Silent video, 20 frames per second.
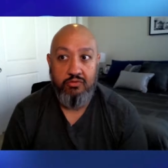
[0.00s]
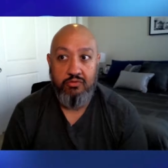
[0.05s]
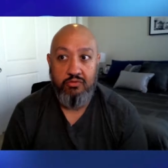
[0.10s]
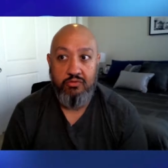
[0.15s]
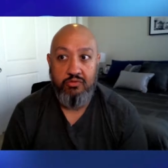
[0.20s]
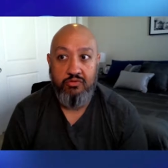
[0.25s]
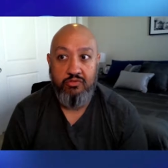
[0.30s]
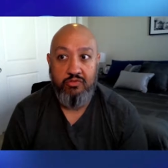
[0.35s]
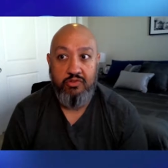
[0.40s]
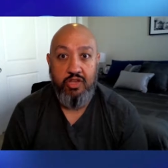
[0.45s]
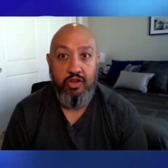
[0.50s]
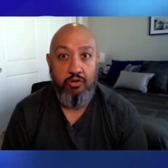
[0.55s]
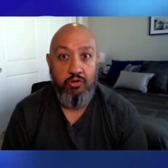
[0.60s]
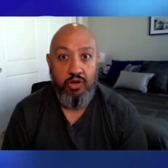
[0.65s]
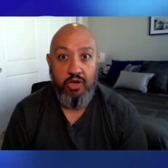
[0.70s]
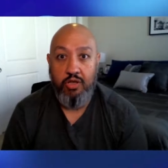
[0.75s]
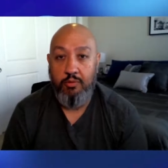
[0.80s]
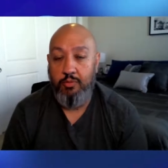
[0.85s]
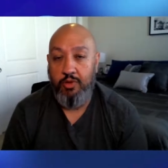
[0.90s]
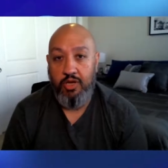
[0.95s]

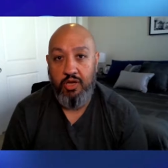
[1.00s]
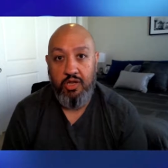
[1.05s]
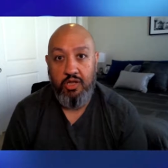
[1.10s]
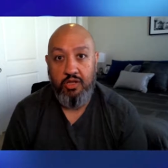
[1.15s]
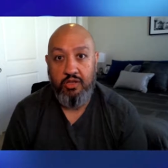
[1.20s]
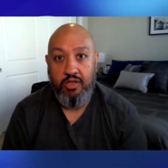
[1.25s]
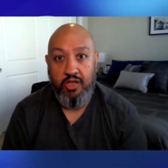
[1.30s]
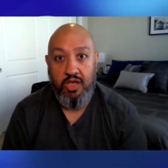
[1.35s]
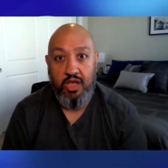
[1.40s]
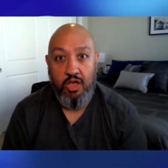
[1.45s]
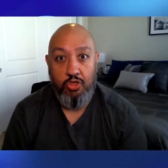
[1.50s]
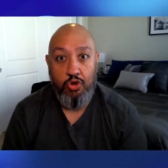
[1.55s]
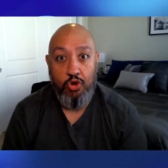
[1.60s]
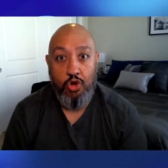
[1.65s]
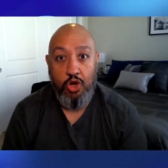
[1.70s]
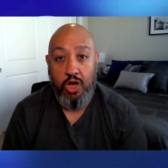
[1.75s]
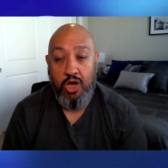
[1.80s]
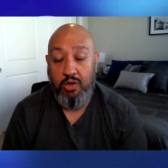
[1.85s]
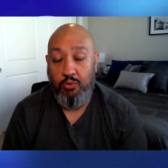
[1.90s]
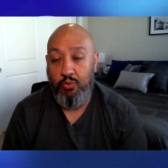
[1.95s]
steering committee
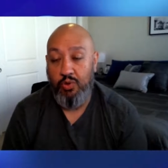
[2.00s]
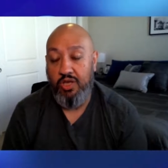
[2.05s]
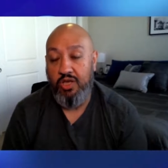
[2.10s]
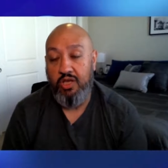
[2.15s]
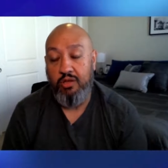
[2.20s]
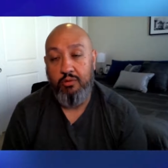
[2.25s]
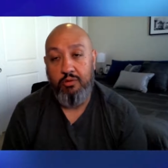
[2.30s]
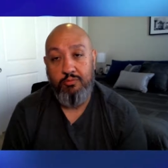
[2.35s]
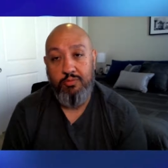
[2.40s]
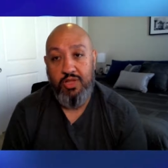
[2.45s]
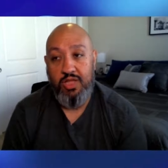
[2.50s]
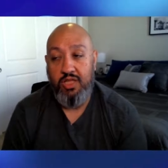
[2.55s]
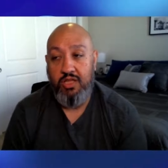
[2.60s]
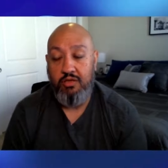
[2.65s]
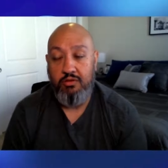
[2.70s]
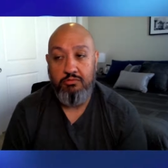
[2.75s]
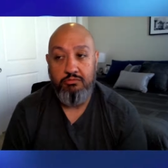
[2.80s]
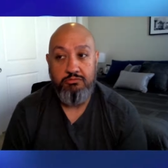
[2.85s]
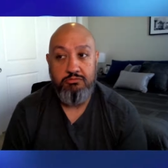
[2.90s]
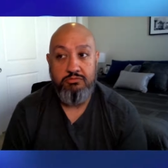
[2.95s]
together, and we could
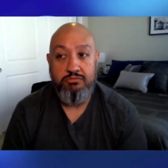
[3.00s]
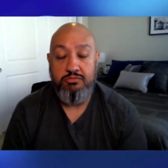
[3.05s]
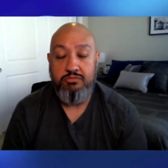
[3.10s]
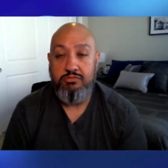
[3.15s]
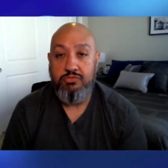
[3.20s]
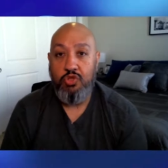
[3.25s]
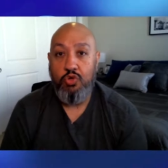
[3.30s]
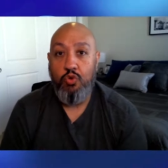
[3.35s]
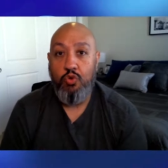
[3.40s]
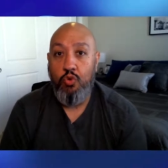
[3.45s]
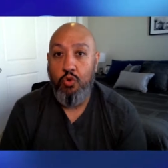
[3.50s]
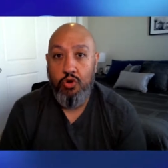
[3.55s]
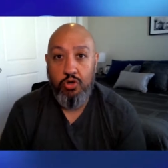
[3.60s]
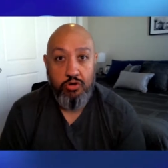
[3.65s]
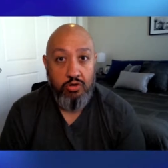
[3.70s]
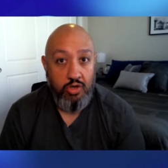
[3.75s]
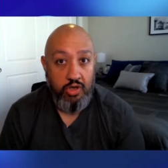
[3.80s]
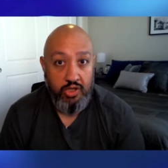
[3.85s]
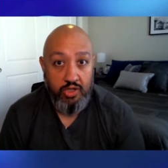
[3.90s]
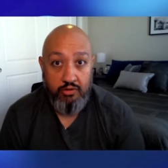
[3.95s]
meet
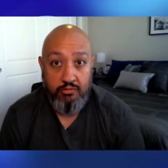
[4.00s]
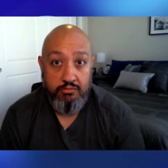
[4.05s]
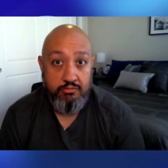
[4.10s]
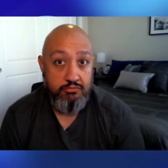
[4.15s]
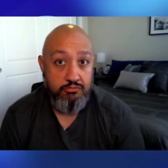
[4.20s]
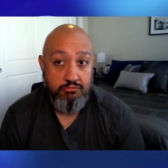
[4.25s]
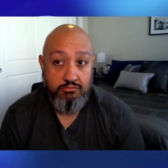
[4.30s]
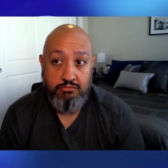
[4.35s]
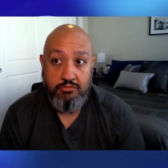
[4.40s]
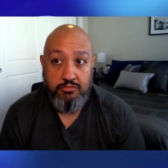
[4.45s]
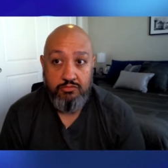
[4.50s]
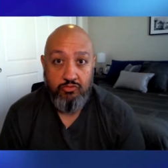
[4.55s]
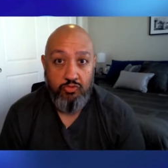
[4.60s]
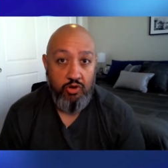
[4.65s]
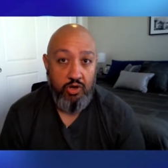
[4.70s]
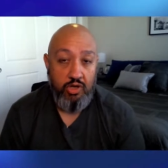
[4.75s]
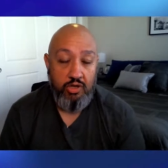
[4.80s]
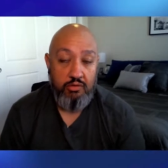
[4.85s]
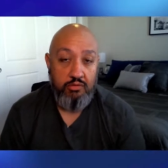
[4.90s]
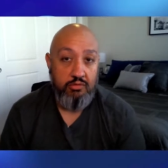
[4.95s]
quarterly,
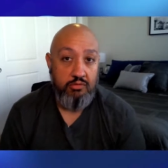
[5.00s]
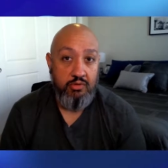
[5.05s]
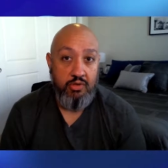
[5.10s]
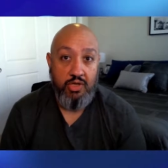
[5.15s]
right?